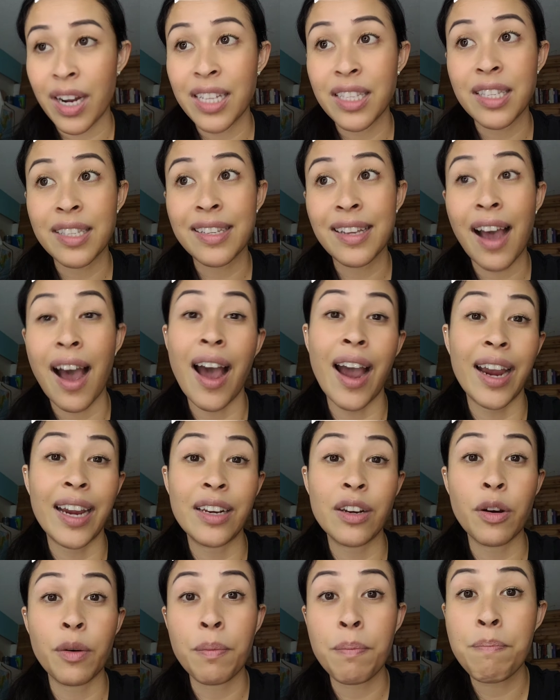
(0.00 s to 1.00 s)
its
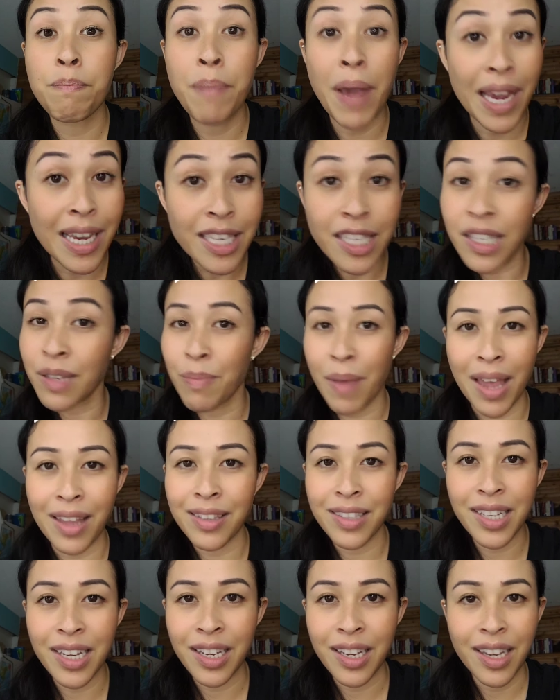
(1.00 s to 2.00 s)
kind of
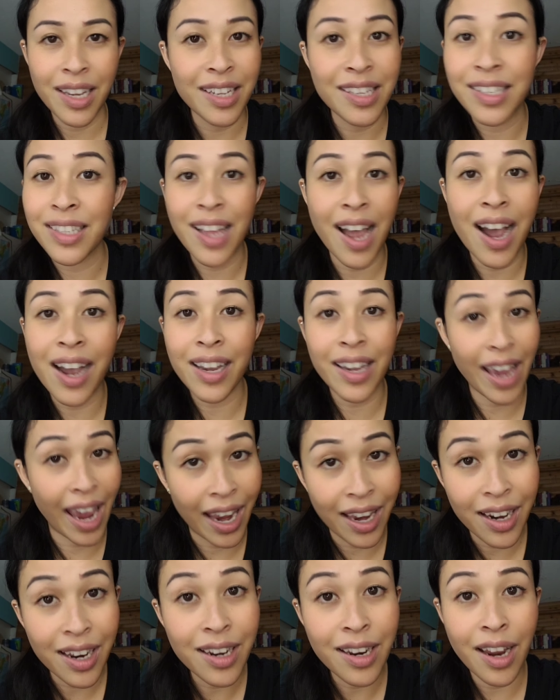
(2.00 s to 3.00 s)
basement is not
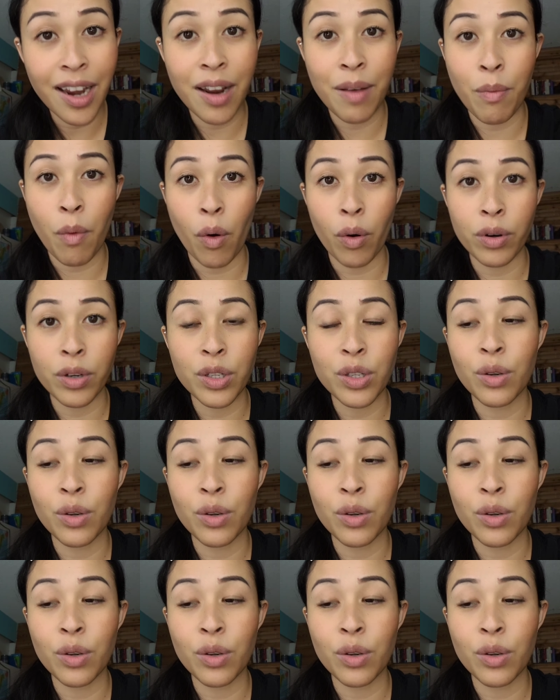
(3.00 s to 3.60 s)
gated anymore.